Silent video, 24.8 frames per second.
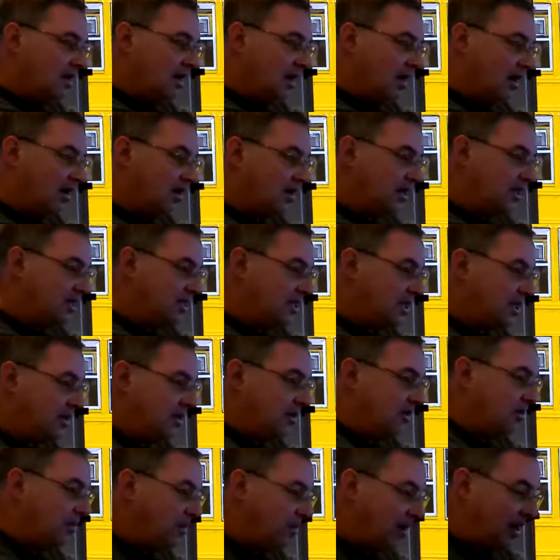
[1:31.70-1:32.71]
We'll continue
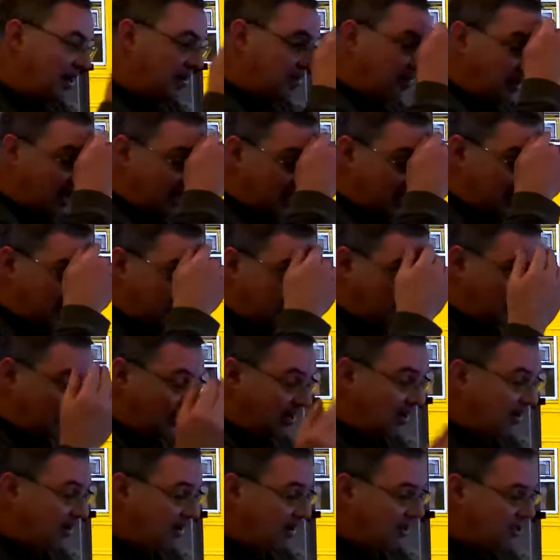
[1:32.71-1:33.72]
to wait a minute to
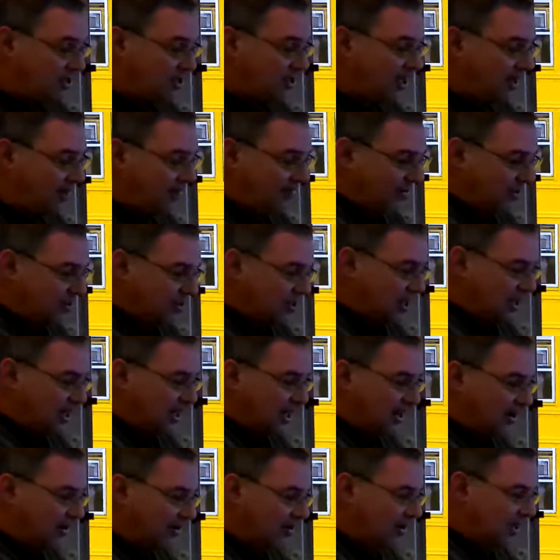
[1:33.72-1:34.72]
see if there's any
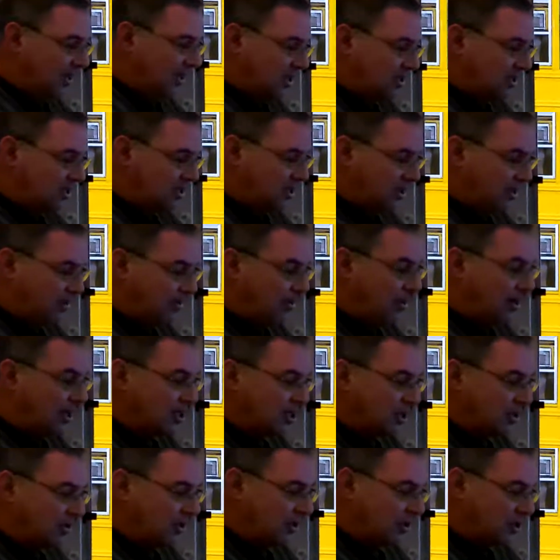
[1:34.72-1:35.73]
air leaks. The
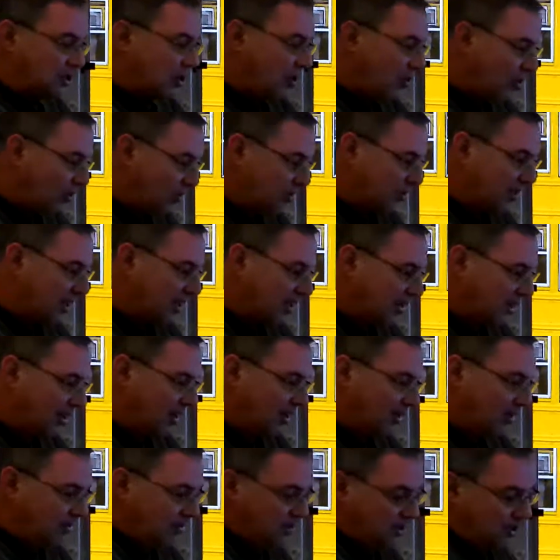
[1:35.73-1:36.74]
pressure is holding
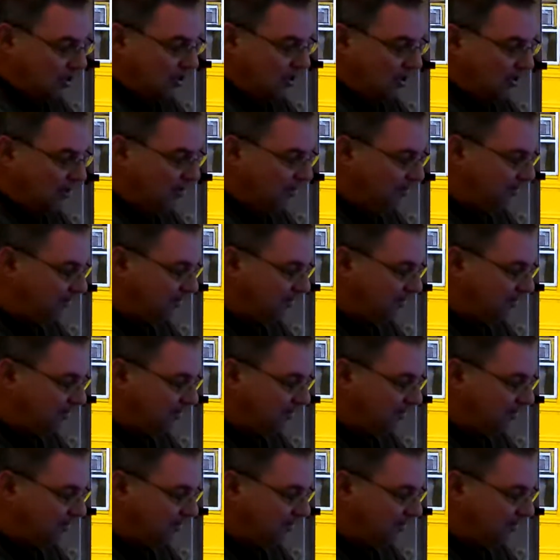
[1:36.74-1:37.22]
though, so